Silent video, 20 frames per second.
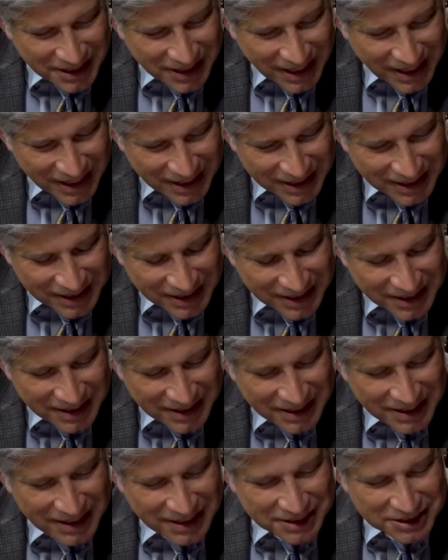that
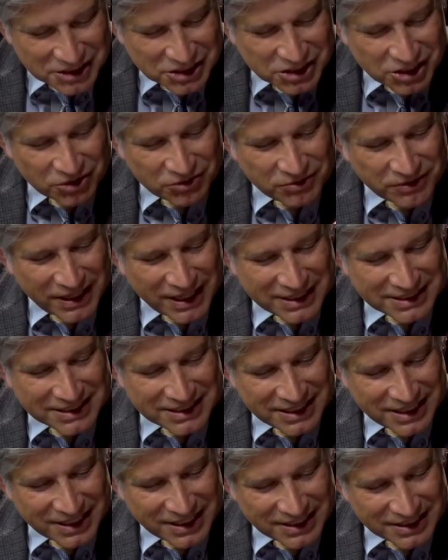it is so
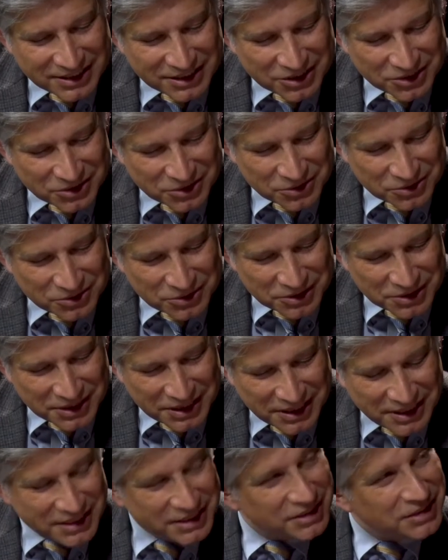fascinating to
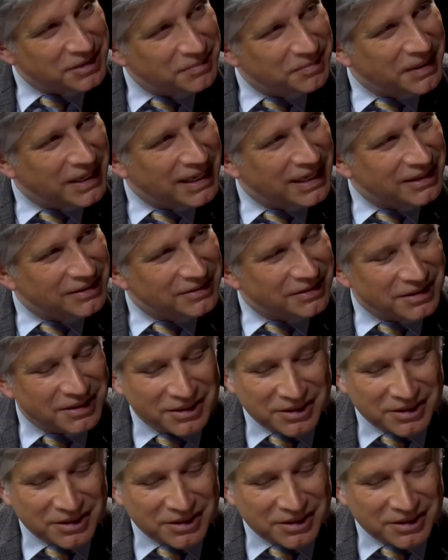hear about